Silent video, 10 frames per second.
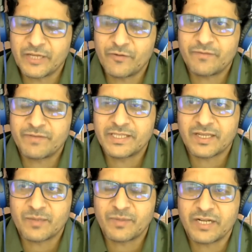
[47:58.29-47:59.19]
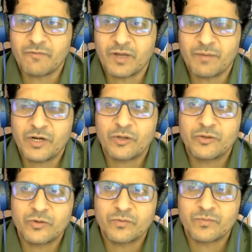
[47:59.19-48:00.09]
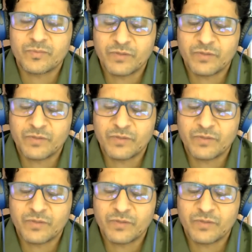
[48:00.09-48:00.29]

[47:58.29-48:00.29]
even within urban environment, although